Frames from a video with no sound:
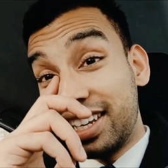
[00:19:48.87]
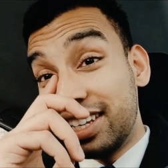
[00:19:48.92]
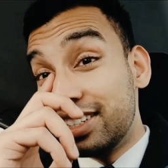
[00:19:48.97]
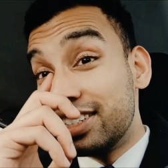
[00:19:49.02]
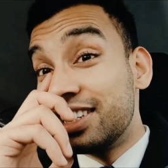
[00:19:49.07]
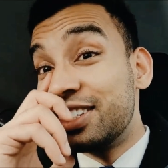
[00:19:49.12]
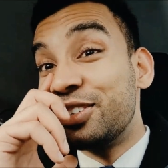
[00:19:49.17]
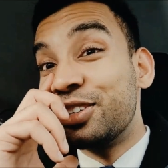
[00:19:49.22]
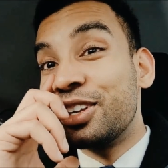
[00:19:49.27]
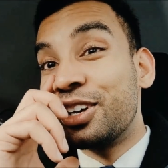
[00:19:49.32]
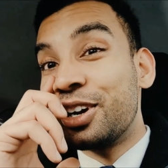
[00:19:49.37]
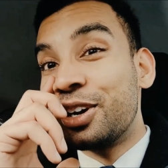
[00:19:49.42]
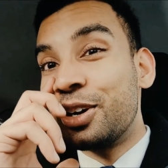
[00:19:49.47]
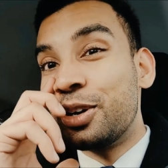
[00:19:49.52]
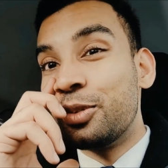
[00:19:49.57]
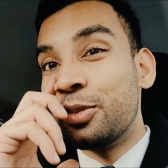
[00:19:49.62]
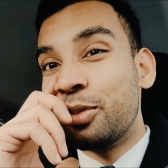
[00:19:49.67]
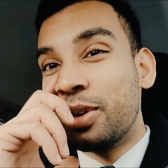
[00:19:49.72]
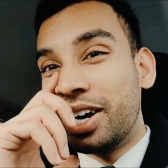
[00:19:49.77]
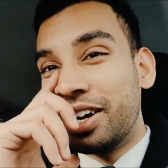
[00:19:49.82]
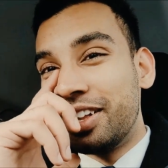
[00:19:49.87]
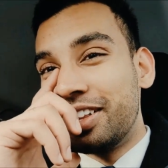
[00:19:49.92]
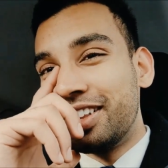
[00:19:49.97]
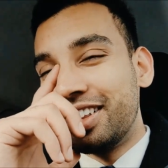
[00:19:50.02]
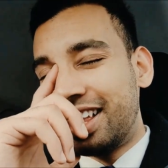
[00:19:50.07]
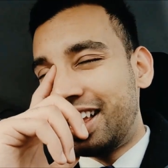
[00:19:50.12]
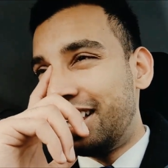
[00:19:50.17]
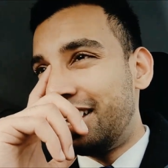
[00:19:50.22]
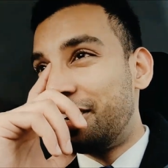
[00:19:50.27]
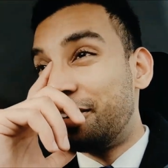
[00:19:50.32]
It did go
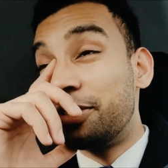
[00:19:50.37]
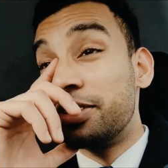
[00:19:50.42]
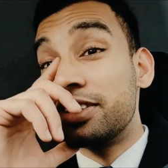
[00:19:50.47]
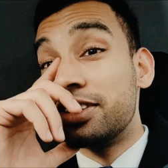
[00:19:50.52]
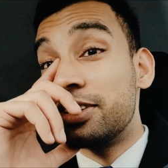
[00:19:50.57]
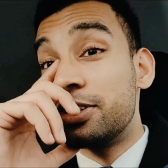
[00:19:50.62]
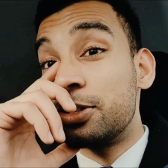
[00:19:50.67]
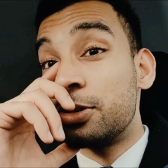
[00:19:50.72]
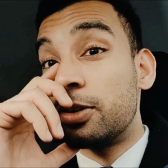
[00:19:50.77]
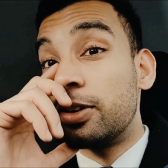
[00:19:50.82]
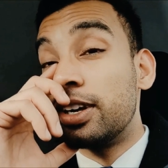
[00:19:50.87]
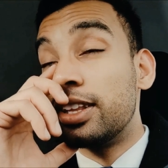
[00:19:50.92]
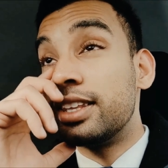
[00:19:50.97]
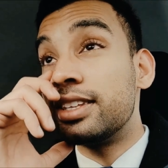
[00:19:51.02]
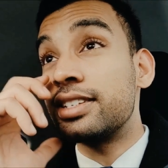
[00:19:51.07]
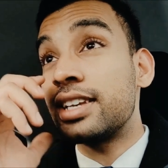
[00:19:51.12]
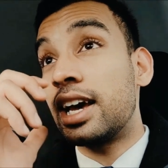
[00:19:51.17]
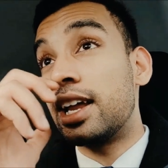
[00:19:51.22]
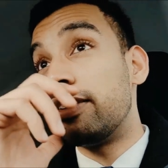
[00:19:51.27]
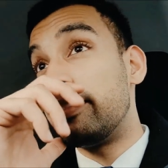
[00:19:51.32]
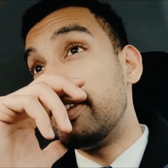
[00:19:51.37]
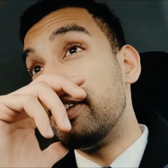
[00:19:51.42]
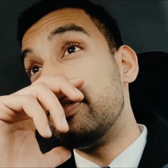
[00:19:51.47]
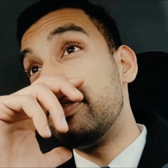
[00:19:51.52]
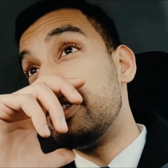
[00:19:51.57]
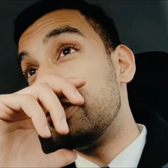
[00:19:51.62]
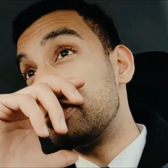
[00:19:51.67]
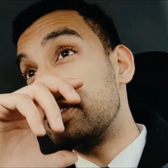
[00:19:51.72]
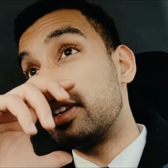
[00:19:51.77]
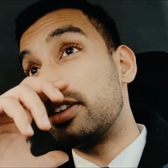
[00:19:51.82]
well. I always enjoy these kind of
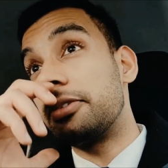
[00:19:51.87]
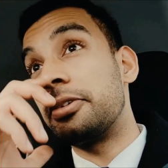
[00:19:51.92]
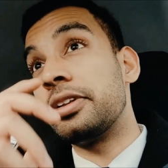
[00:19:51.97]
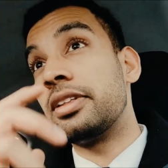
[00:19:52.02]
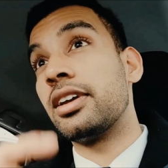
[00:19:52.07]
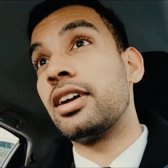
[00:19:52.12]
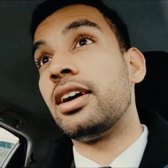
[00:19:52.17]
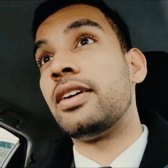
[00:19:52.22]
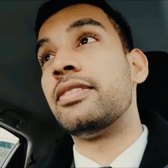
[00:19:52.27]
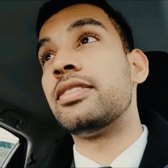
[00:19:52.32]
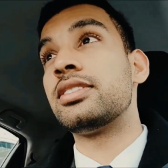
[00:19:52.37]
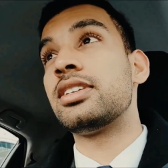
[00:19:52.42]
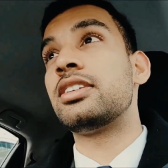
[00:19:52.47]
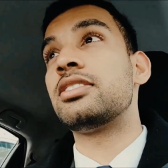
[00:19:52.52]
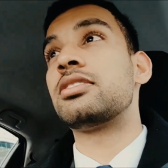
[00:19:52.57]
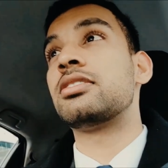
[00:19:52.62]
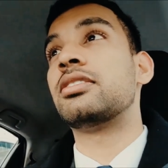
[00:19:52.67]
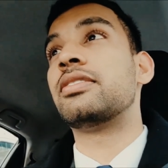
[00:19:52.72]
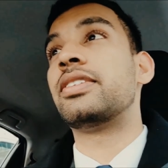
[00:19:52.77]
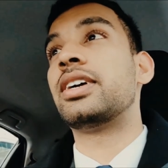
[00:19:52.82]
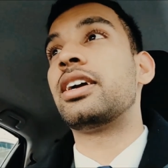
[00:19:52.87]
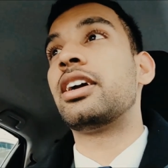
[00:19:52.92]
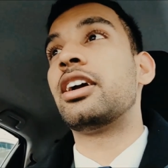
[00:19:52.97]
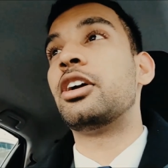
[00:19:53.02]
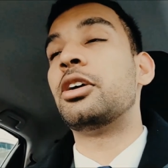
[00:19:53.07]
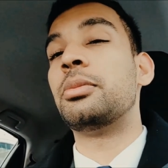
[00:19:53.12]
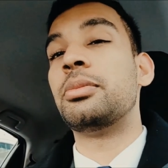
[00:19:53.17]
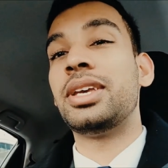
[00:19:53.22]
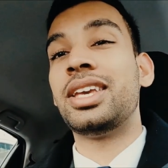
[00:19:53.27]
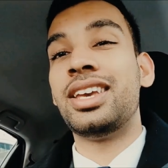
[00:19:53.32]
interviews that are really conversational, very
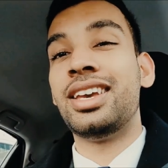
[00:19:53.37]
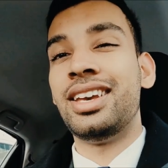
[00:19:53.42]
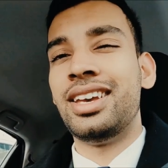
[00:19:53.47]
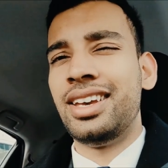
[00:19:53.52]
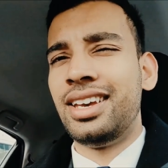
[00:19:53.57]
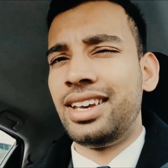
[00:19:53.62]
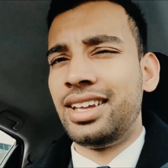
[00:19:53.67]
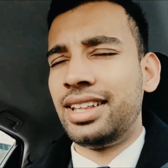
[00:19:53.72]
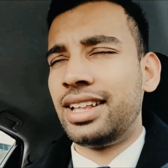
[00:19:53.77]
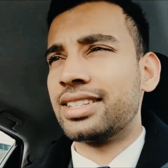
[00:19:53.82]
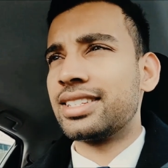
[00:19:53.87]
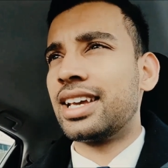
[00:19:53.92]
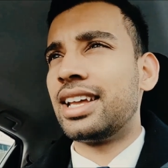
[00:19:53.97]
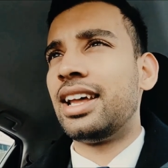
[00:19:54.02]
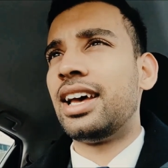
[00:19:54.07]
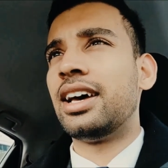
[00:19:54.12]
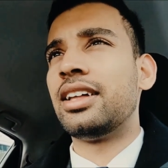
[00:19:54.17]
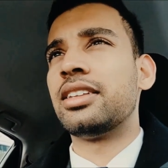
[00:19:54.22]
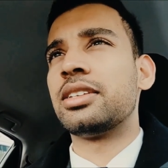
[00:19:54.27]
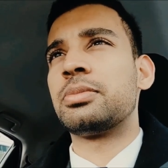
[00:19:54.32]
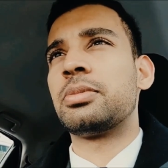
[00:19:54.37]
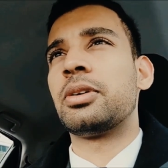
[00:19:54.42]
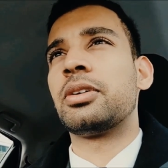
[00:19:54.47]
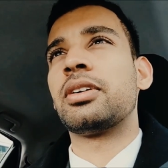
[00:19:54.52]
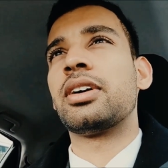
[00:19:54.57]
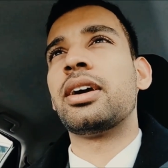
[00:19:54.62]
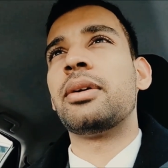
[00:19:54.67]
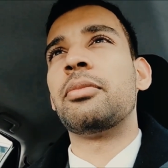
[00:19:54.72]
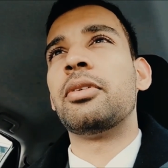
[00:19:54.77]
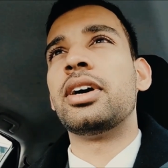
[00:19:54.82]
homey, and that's kind of how this
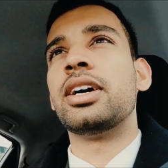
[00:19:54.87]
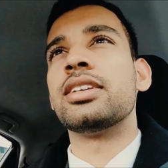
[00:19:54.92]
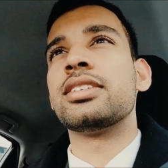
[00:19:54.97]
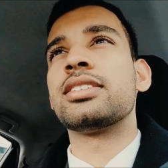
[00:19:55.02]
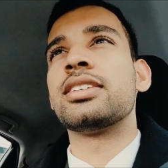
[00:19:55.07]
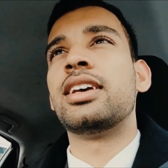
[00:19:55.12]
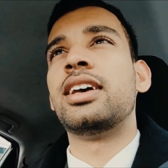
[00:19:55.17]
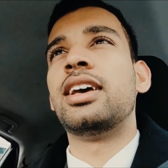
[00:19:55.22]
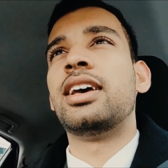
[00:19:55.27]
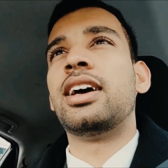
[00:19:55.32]
program was.